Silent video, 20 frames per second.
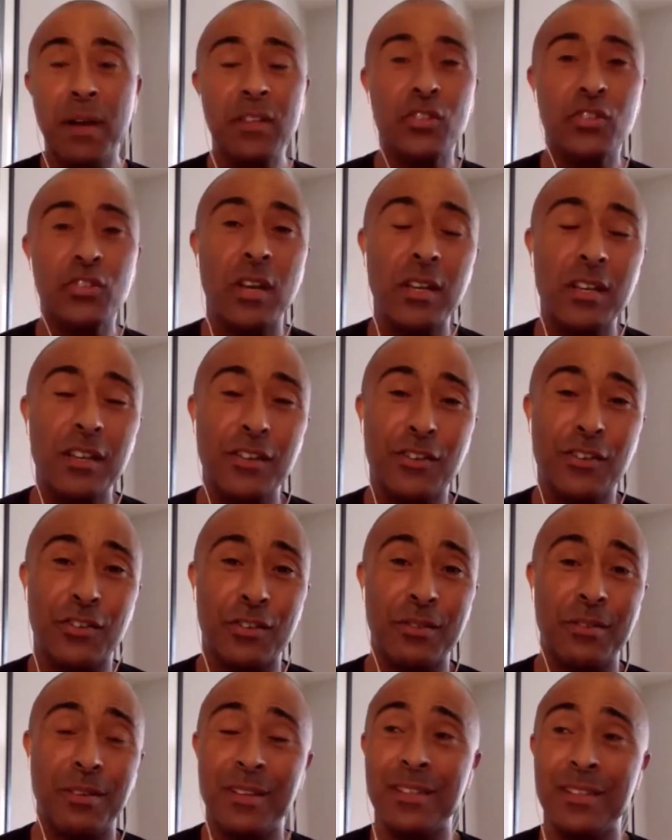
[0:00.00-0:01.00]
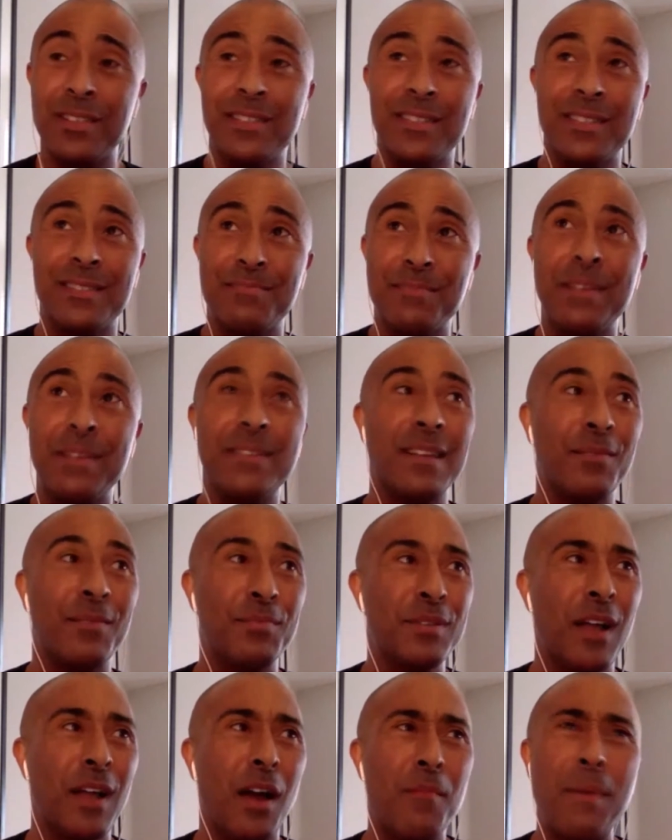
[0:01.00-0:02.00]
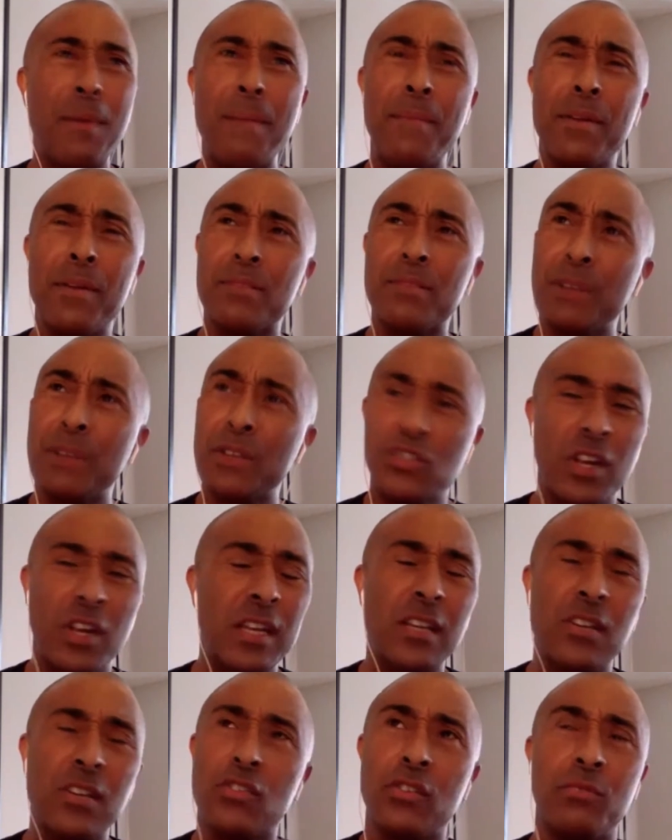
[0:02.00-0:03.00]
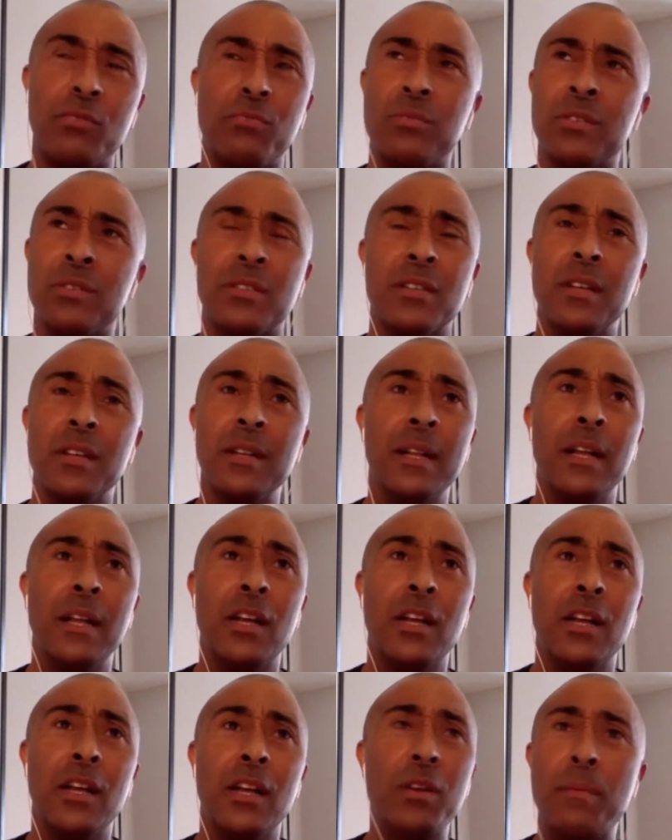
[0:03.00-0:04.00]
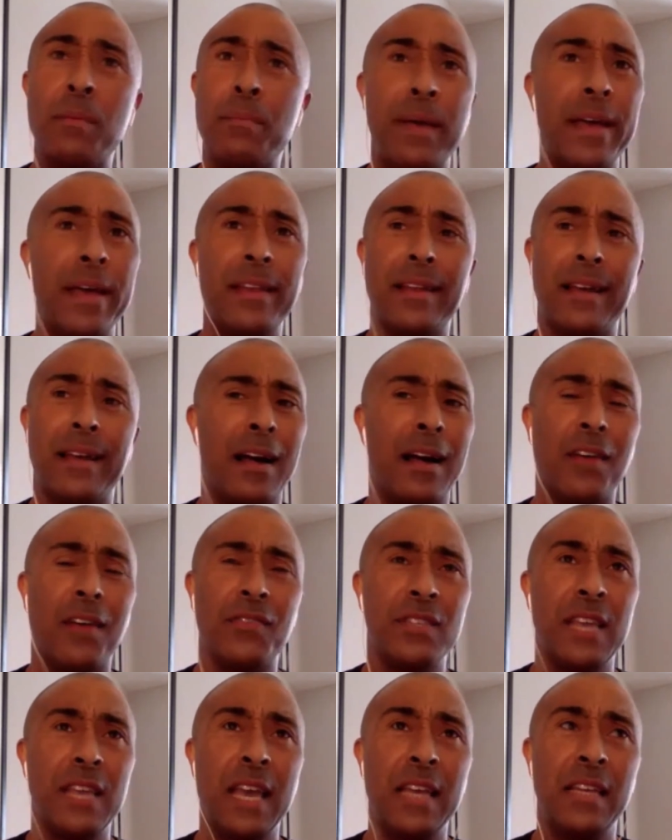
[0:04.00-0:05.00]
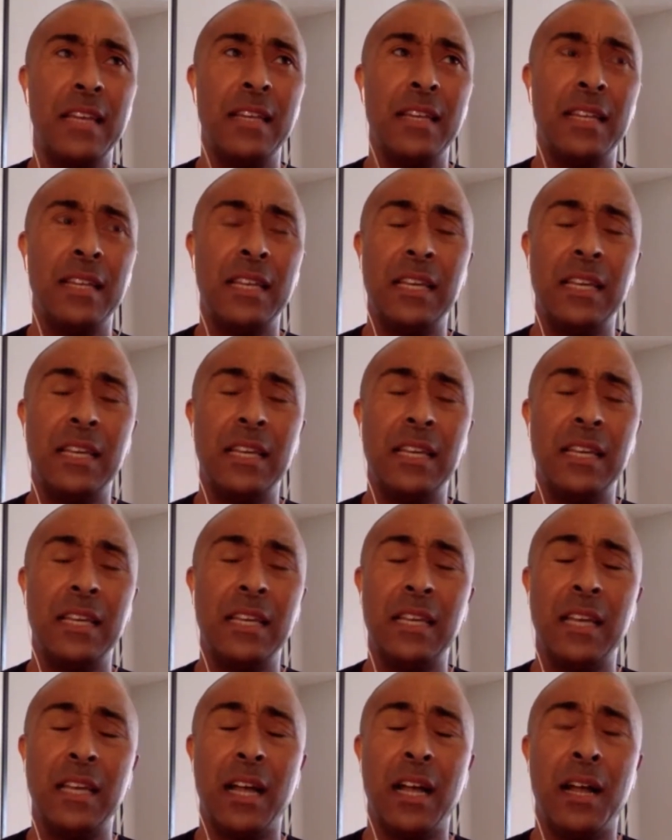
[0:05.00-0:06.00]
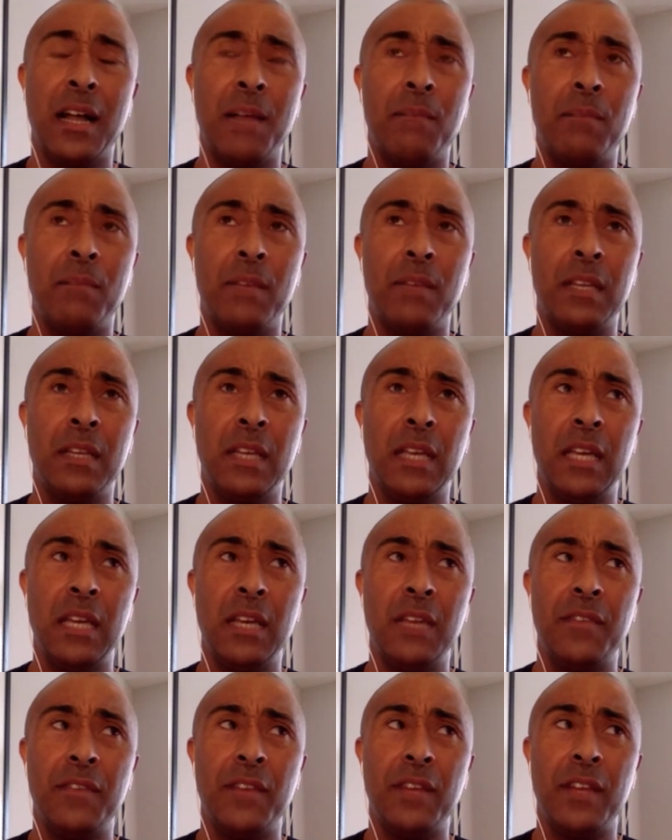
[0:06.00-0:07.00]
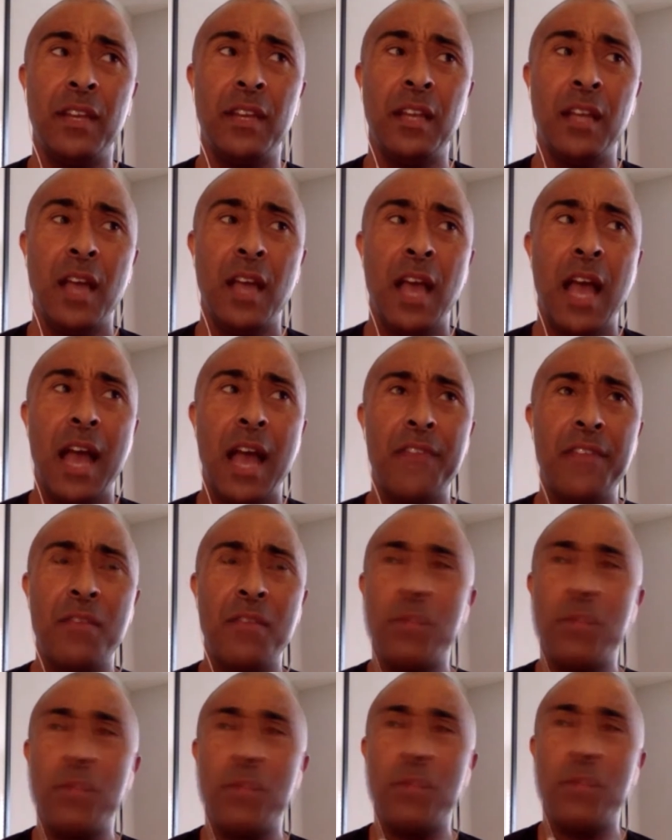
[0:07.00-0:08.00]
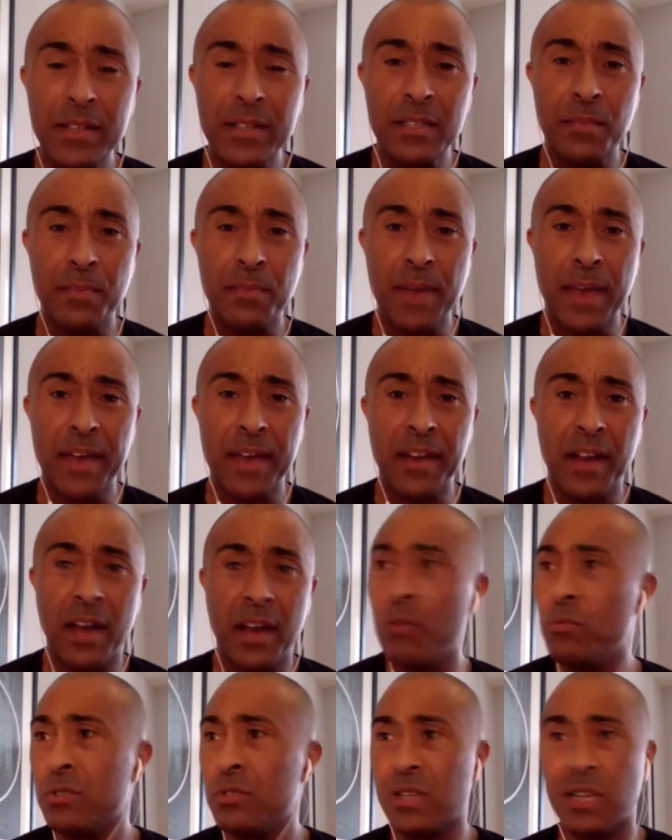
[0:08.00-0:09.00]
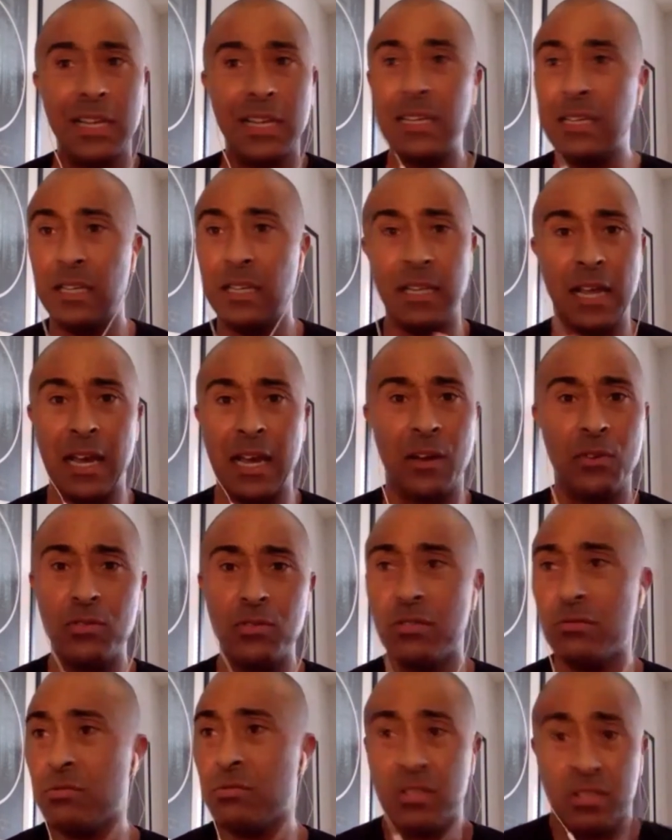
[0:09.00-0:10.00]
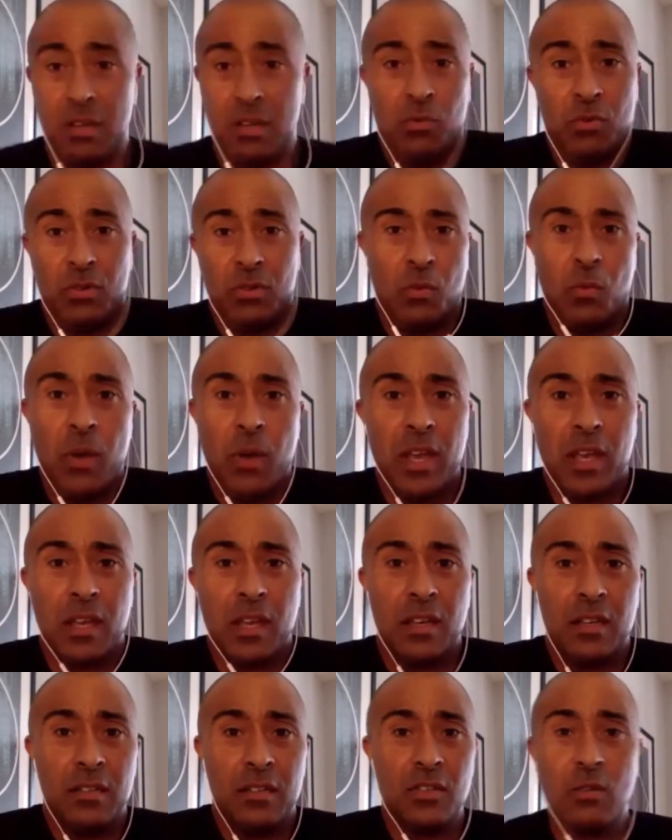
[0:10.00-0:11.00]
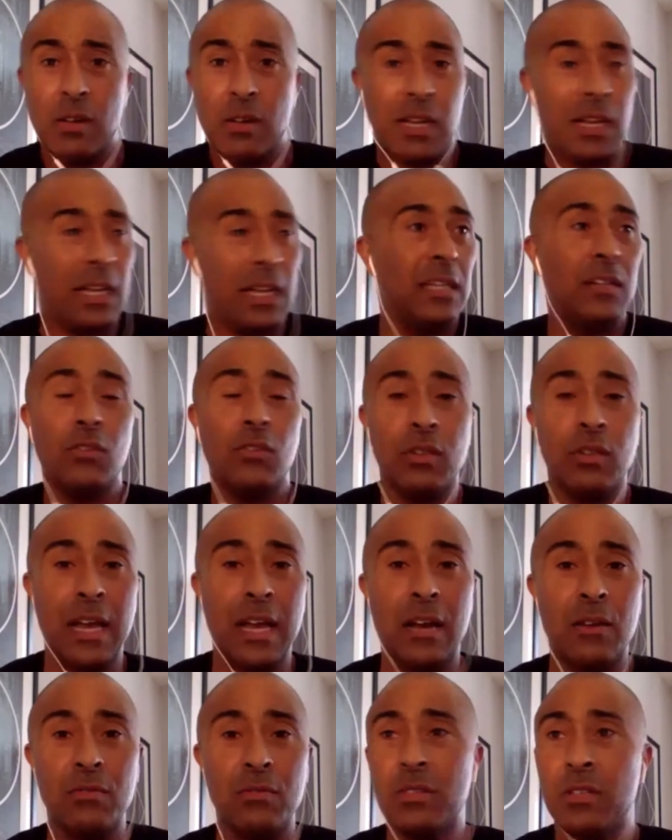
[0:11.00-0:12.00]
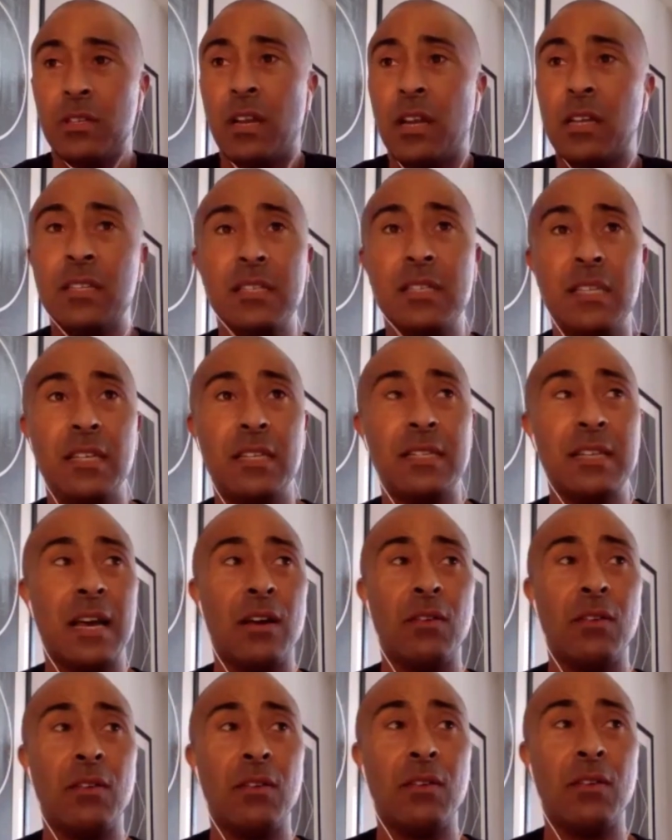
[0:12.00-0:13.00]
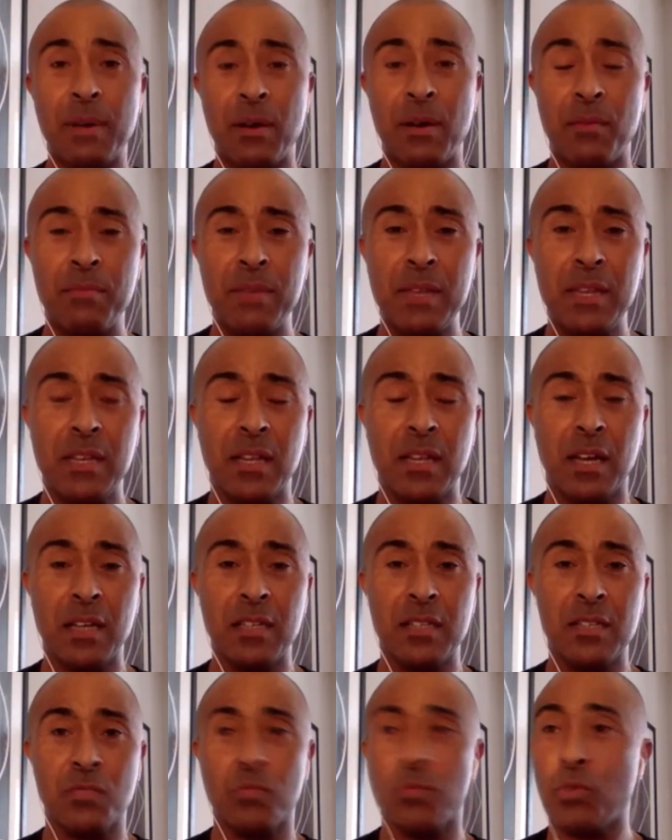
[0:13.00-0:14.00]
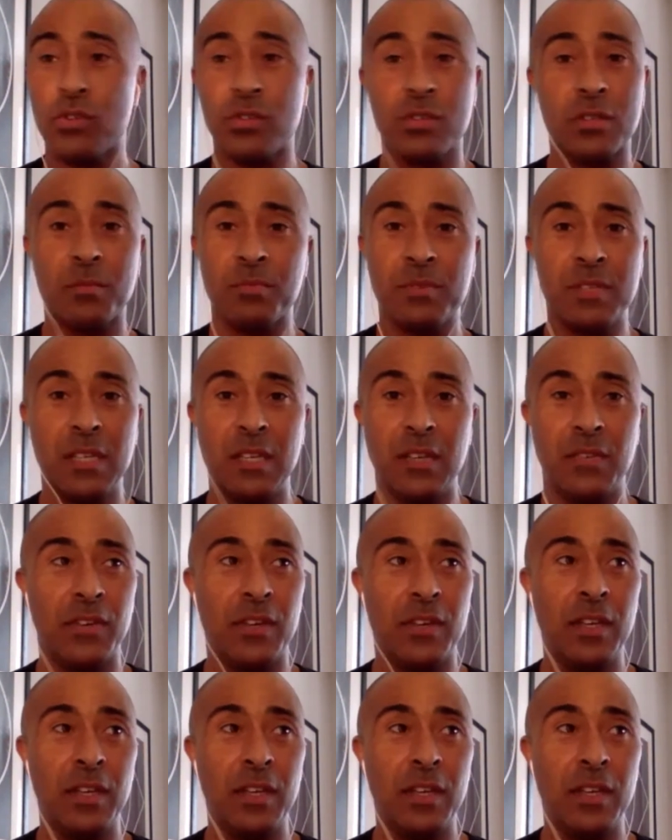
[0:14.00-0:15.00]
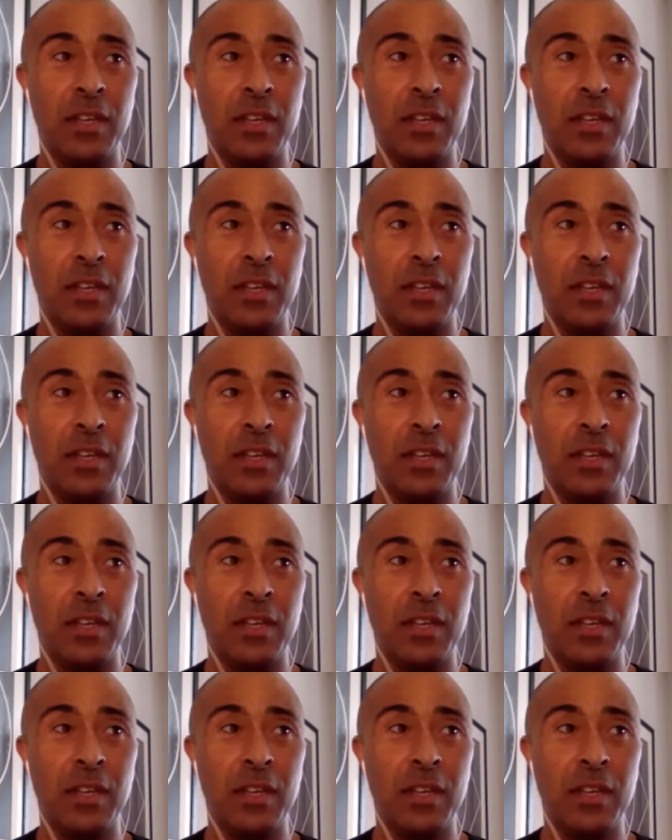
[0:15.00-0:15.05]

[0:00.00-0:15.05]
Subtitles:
training group, and this may sound bizarre, I remember my training group was going to bed at 10:30 in the evening. And then when they all went to bed, I was cleaning the house because I was awake. So I clean all the house and I sit down at about midnight to watch some TV.